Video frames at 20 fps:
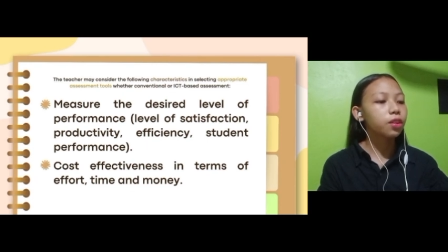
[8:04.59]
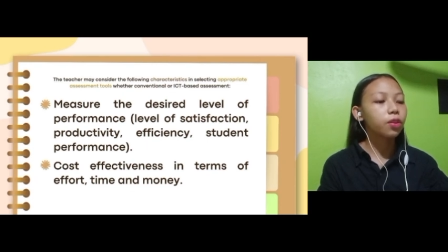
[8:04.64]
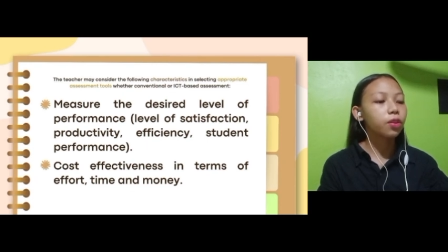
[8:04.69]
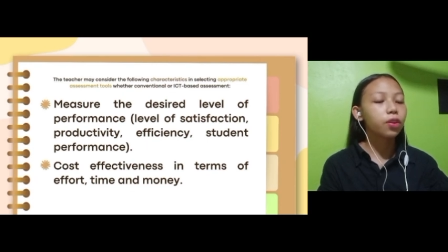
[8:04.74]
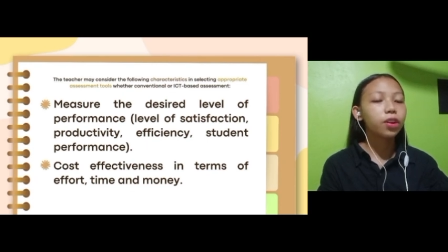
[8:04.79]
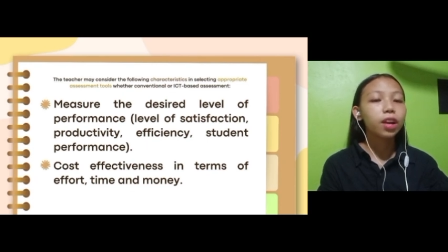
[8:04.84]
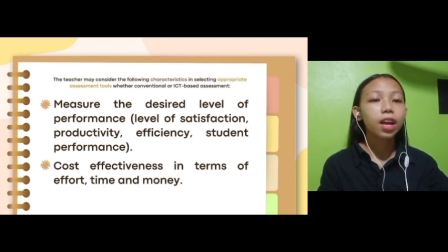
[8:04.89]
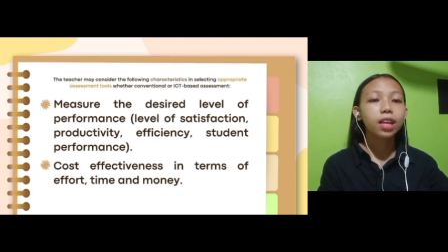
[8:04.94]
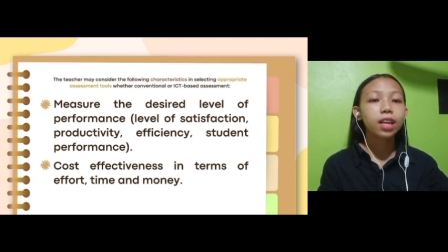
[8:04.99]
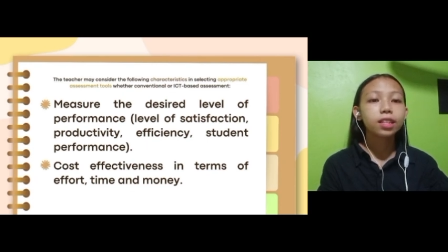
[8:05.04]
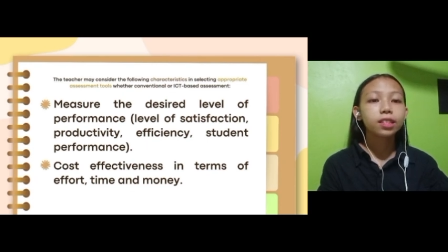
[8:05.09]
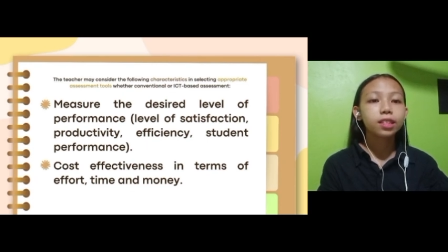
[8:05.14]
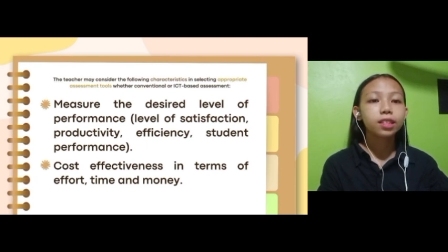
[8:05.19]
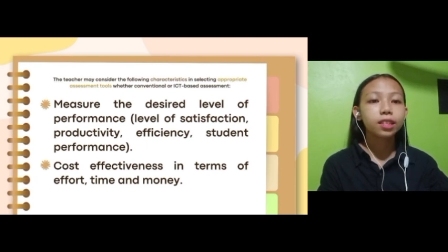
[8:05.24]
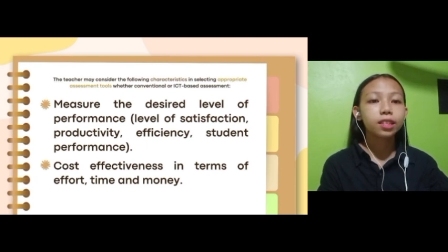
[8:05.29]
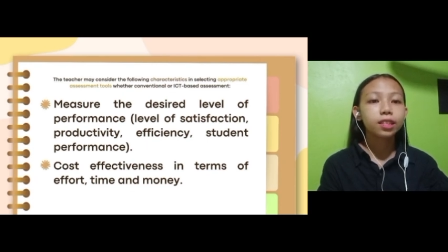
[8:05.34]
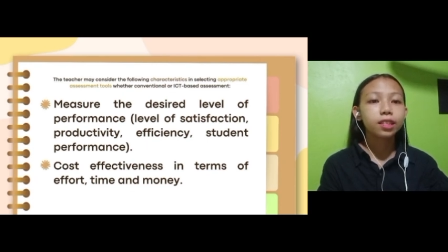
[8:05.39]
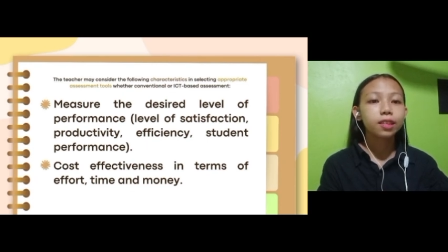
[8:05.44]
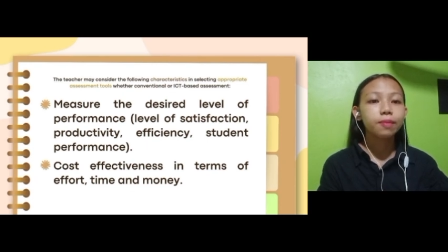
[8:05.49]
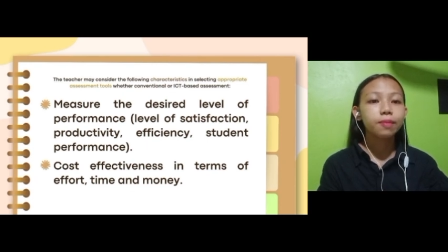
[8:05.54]
or
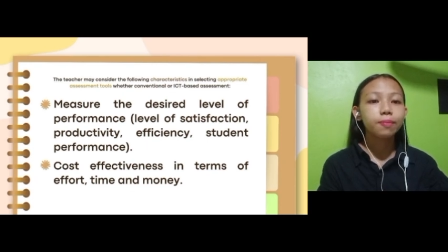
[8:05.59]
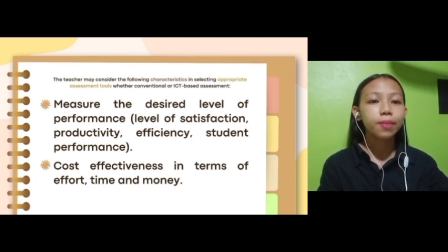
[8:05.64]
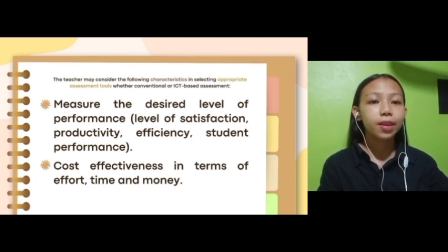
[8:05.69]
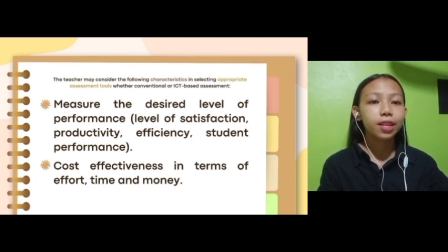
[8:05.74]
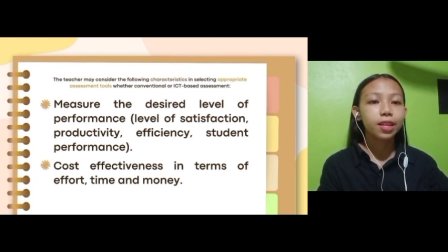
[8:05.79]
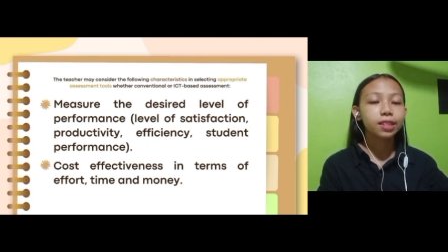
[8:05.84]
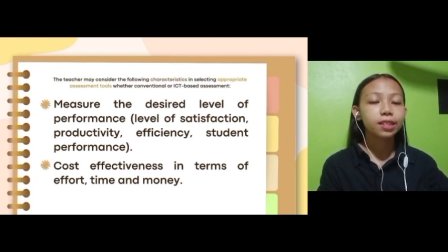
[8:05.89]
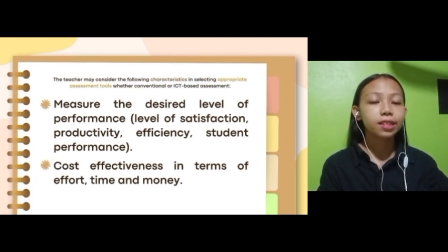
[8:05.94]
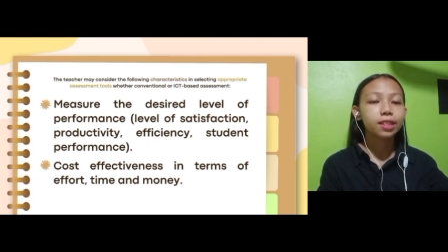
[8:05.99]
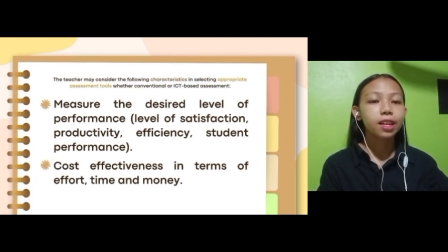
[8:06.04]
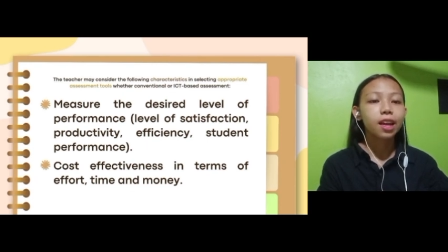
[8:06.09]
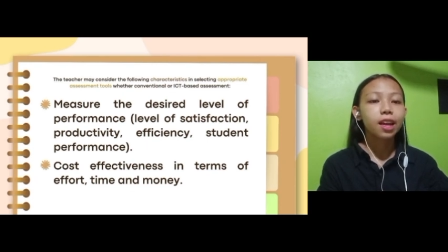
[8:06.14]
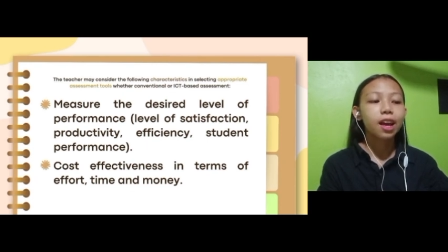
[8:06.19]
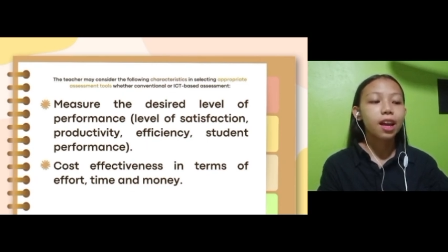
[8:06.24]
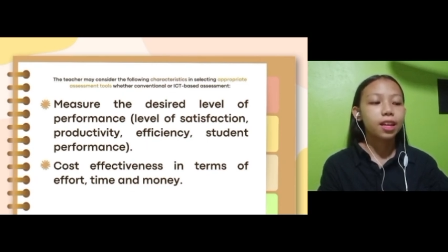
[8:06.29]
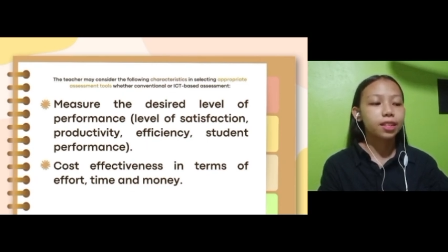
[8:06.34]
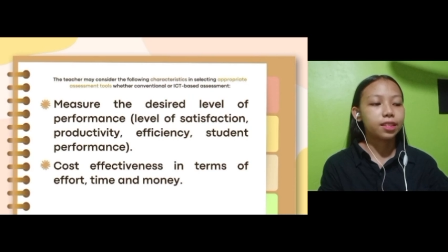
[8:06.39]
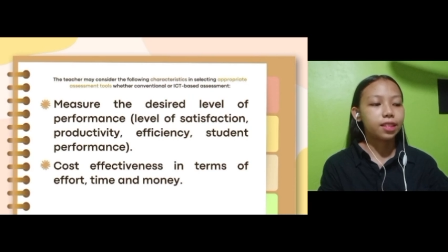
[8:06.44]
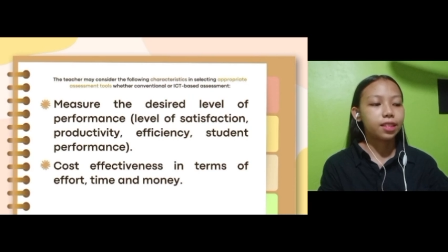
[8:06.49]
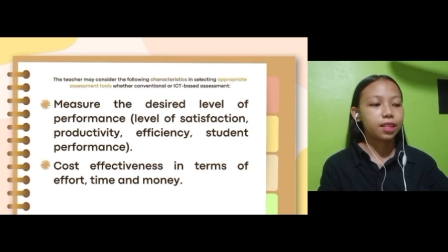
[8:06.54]
ICT based
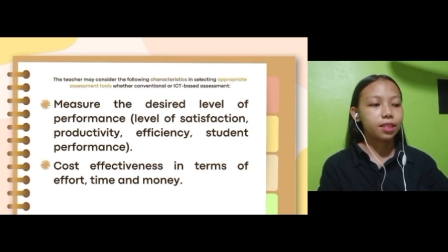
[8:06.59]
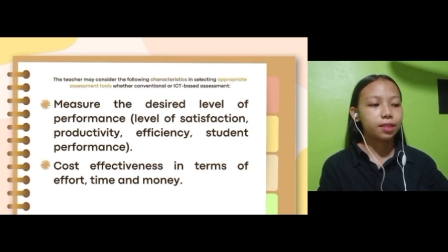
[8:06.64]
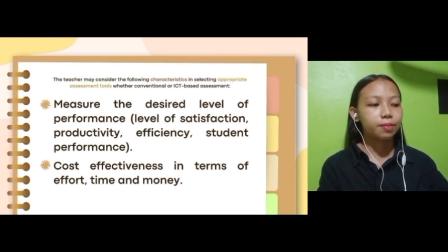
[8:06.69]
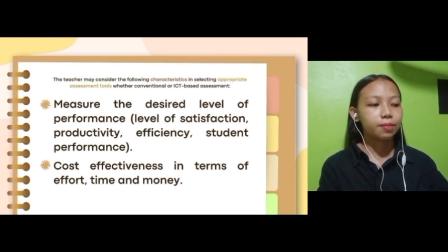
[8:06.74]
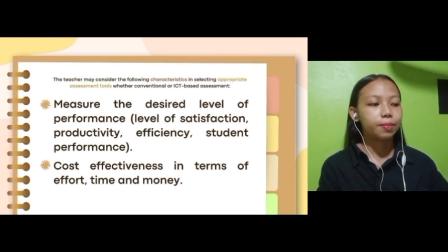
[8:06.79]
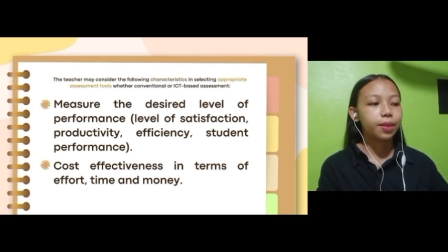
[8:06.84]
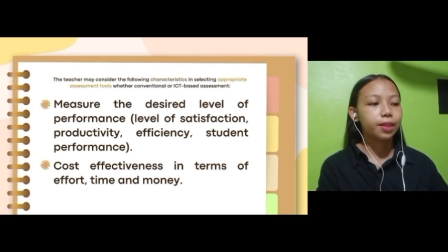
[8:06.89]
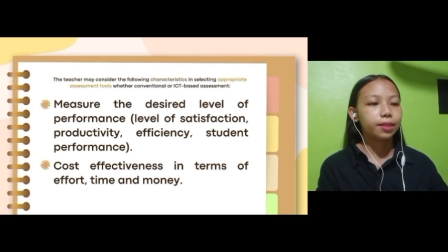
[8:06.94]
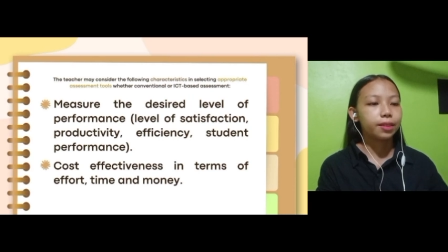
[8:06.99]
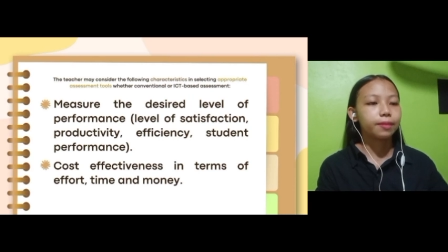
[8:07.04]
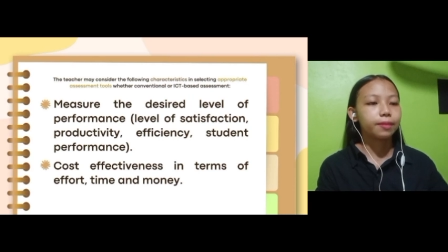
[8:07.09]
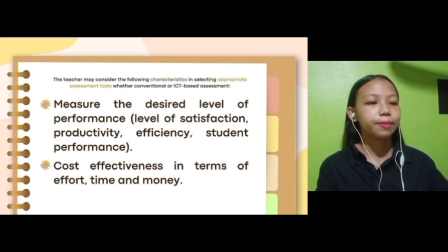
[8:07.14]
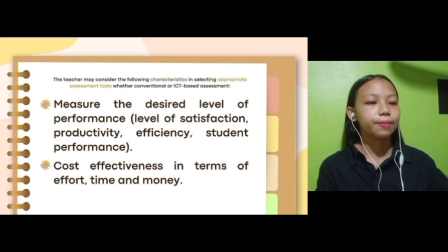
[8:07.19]
assessment.